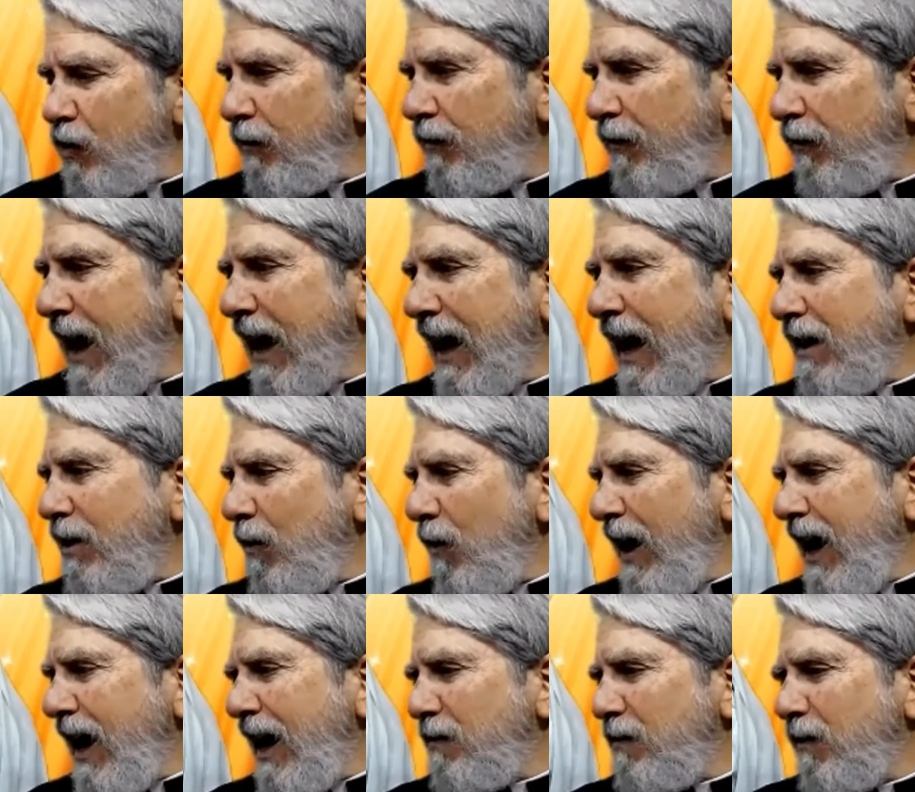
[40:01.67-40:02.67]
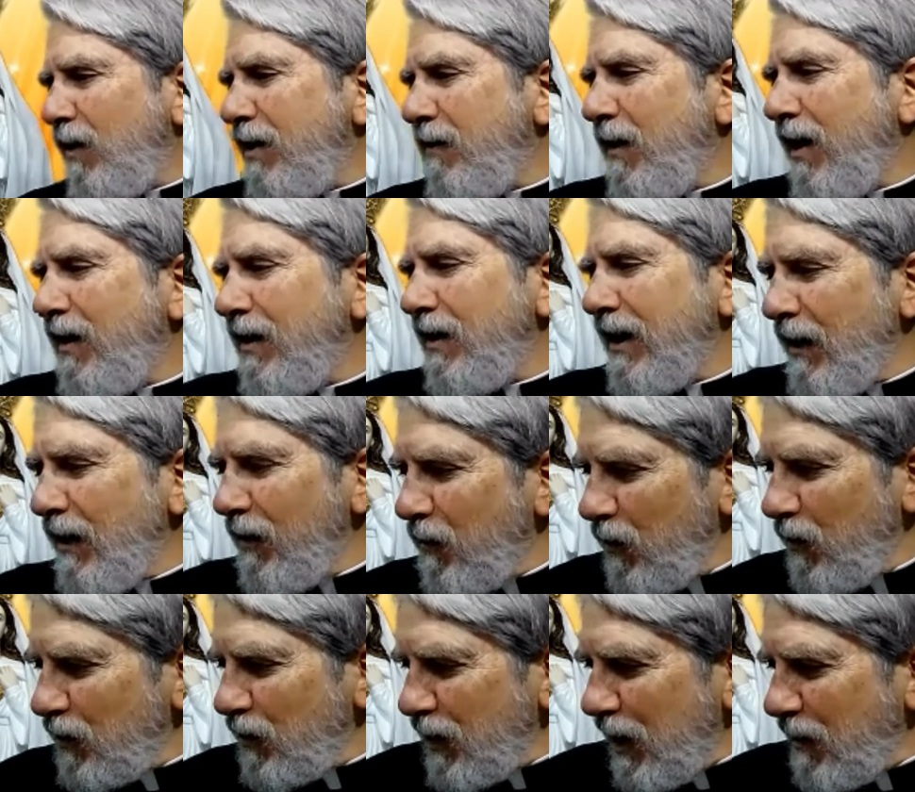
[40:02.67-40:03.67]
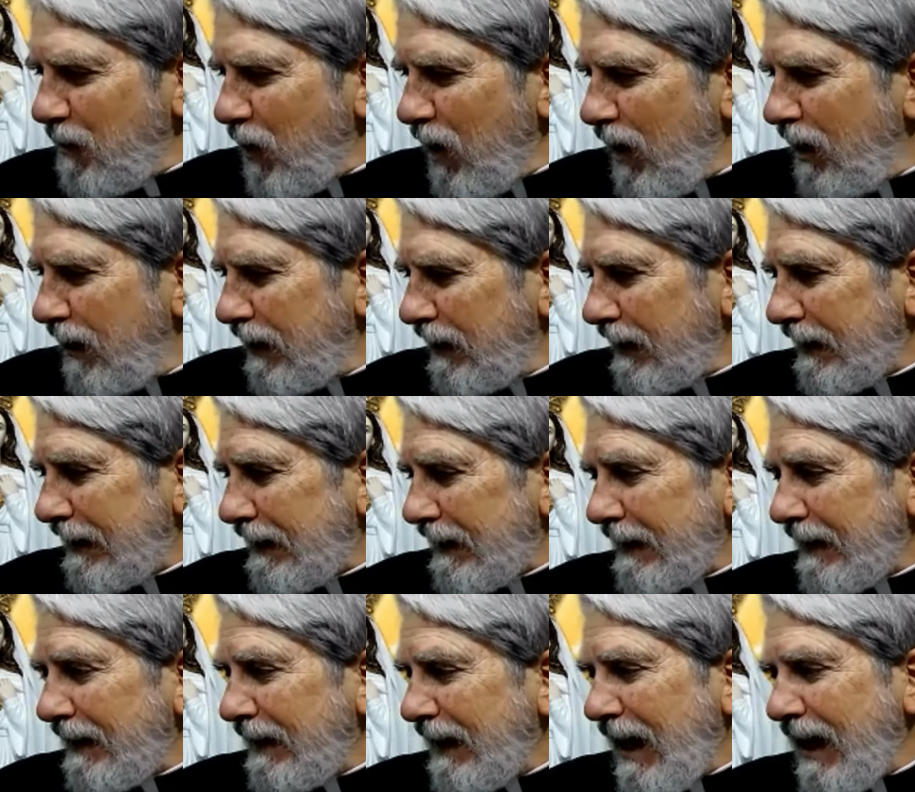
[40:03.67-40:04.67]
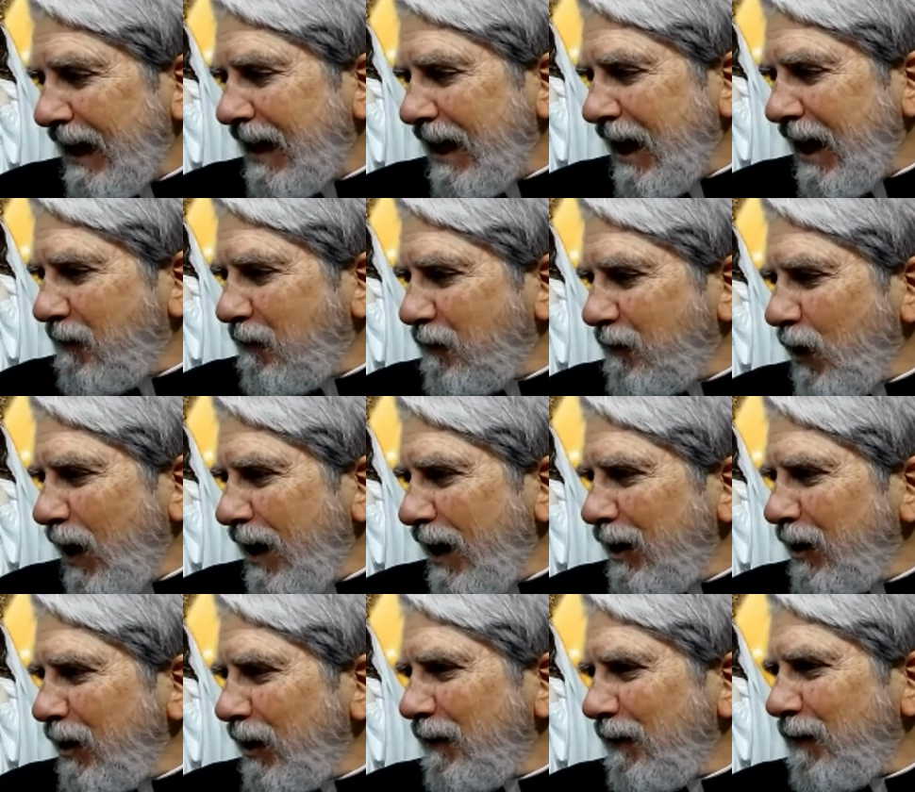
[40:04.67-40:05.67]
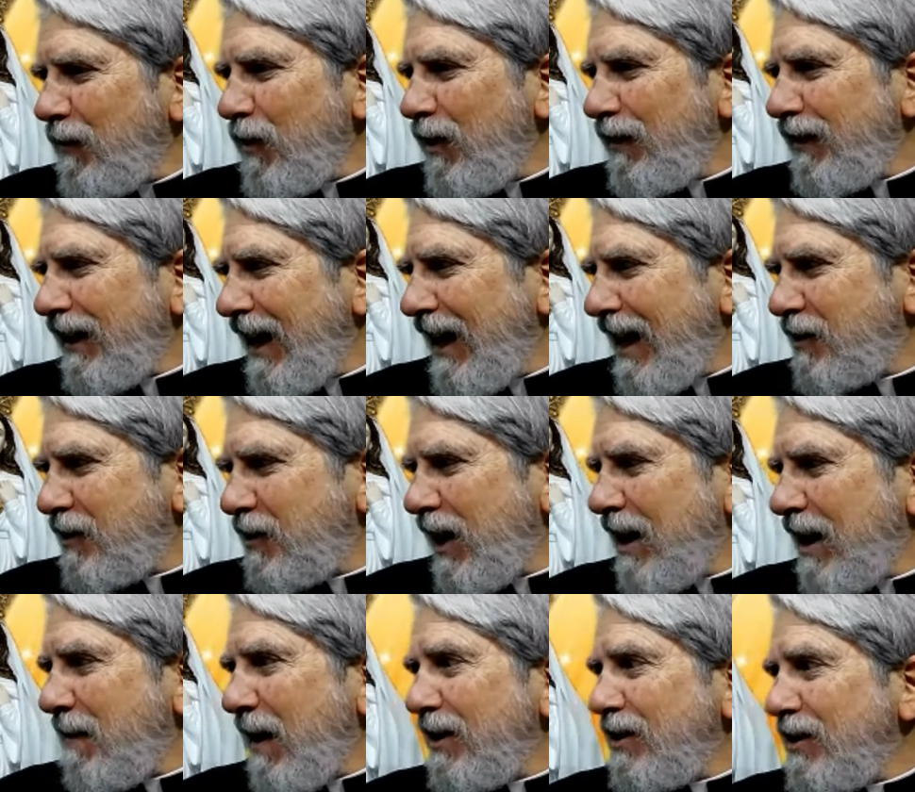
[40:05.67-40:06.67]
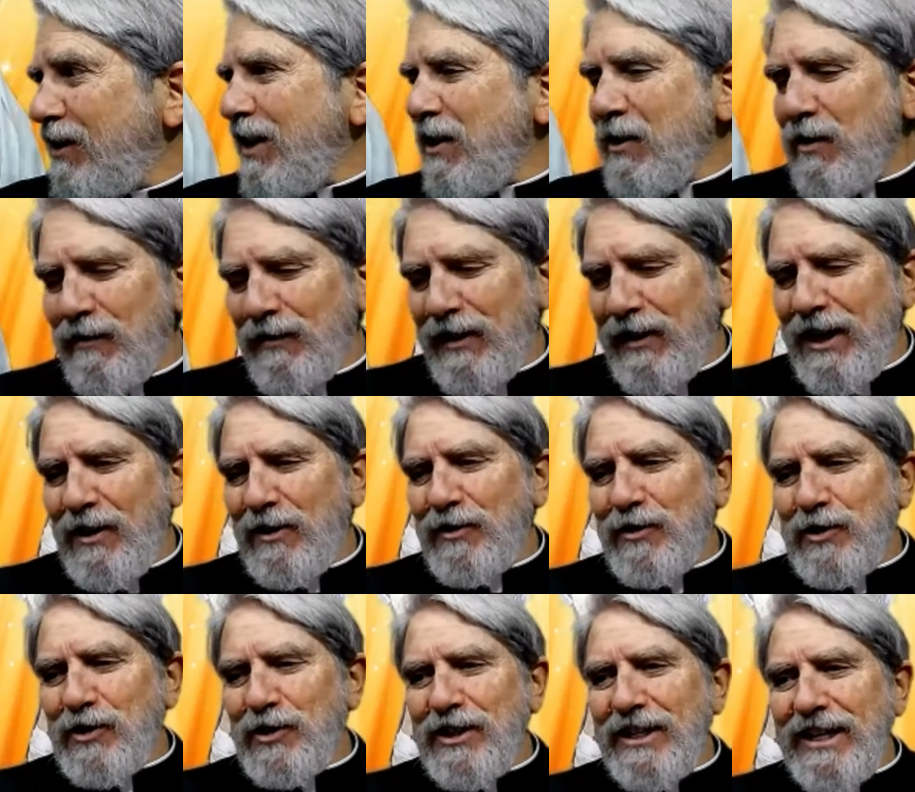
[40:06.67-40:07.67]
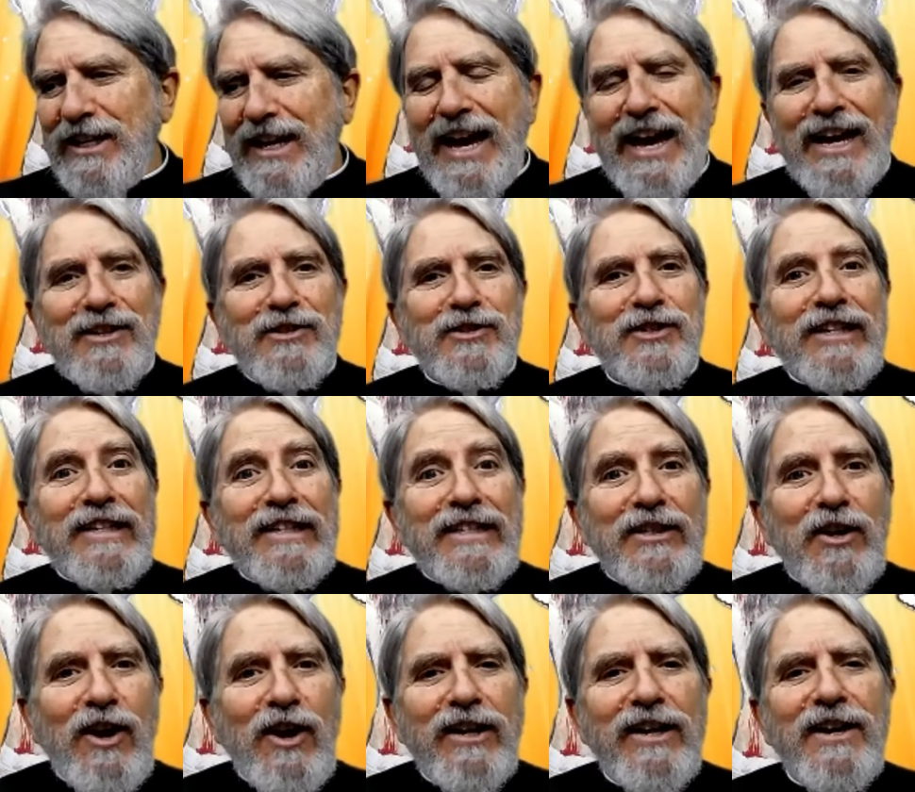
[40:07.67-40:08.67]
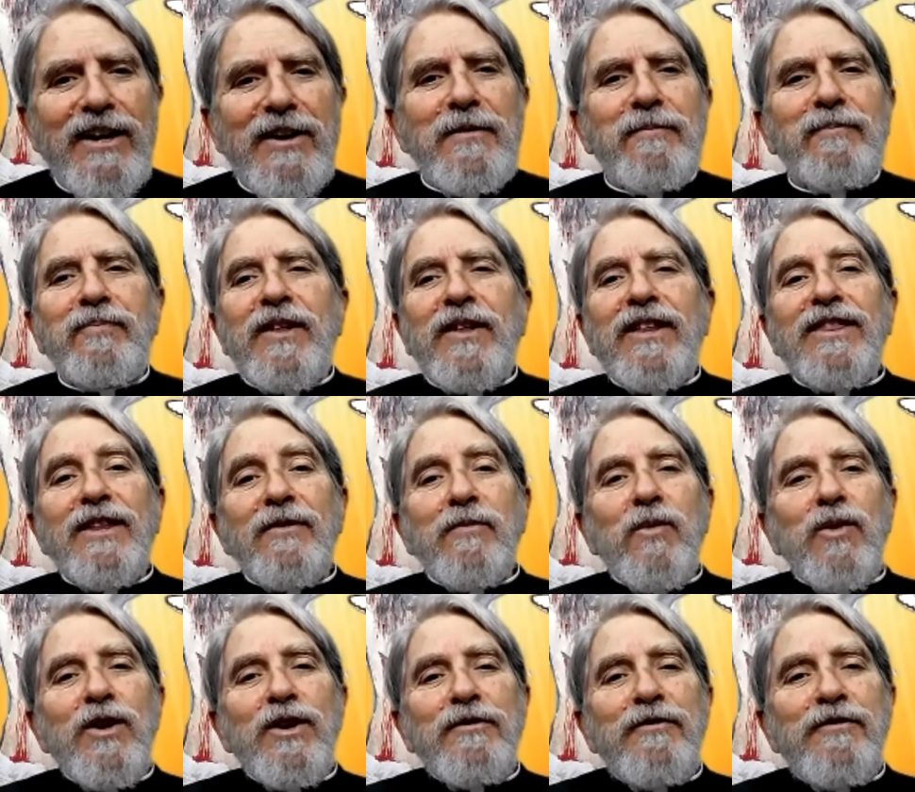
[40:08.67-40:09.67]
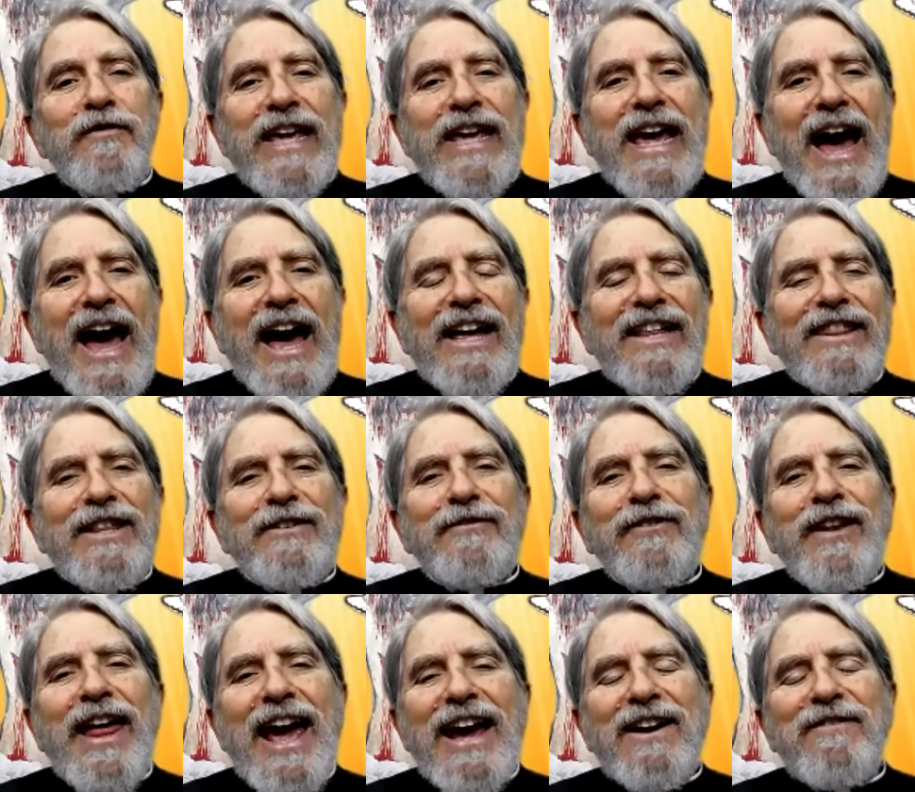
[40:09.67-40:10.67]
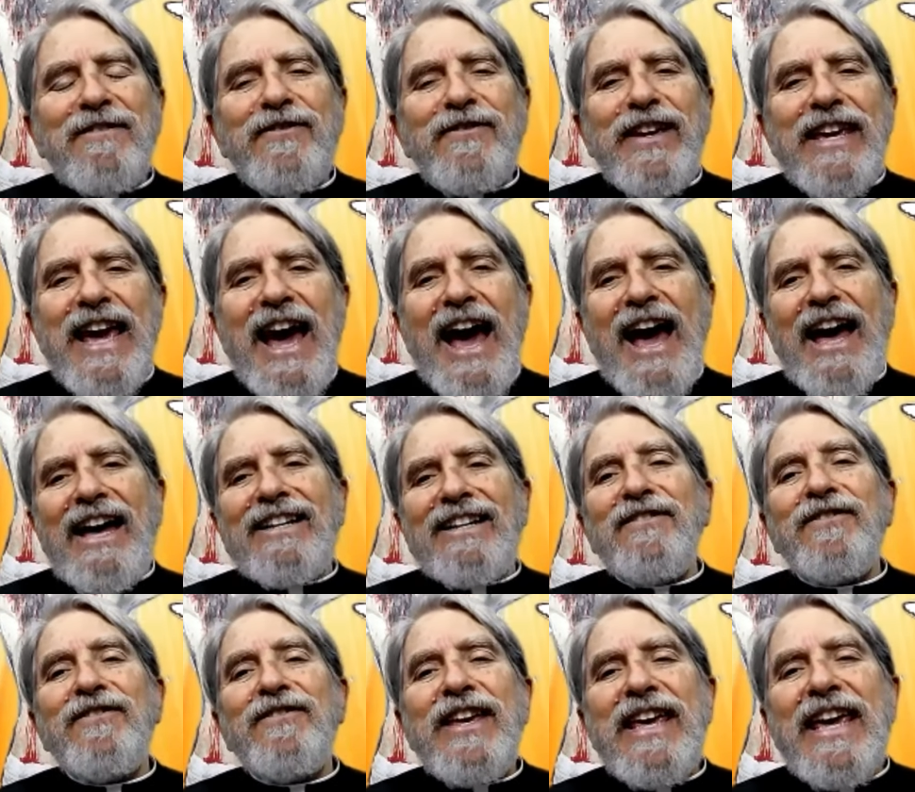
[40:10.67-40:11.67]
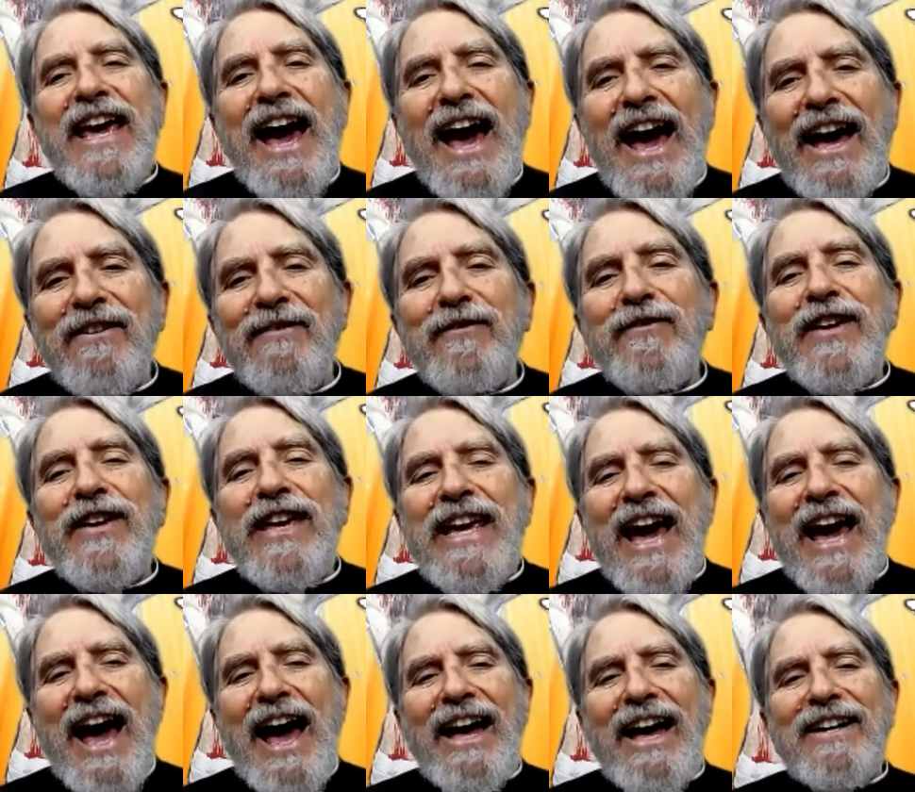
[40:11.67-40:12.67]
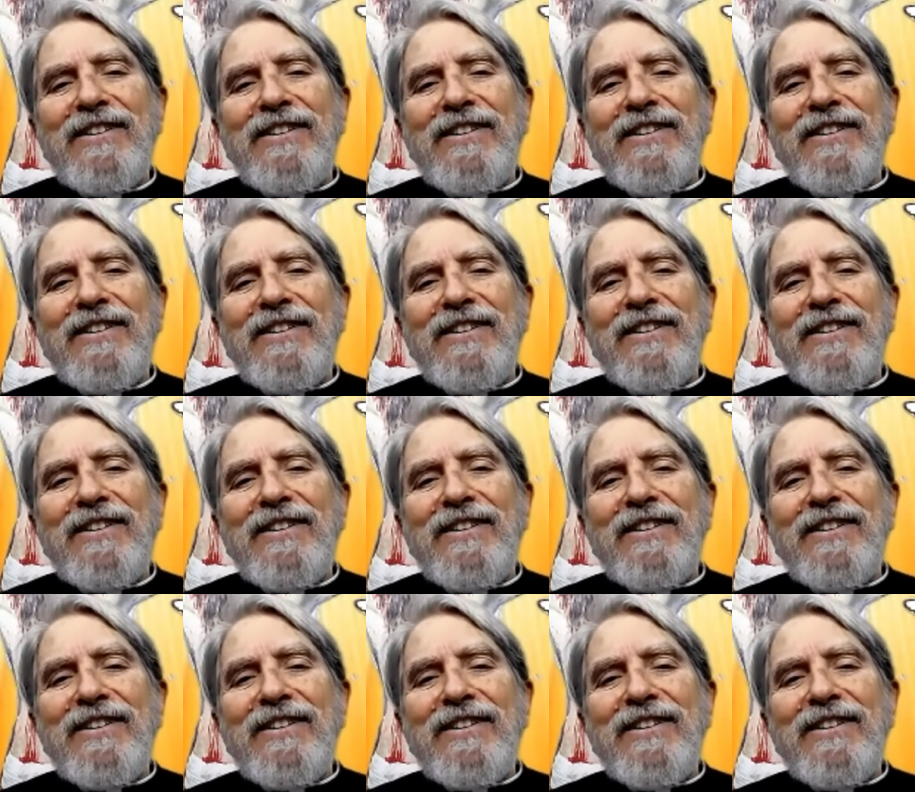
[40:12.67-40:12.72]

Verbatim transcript: flag? I know I had one around here somewhere. I, I tried to look it for it the last time. I set it over here just in case and stuff. The word fiat, the flag fiat, fiat, fiat,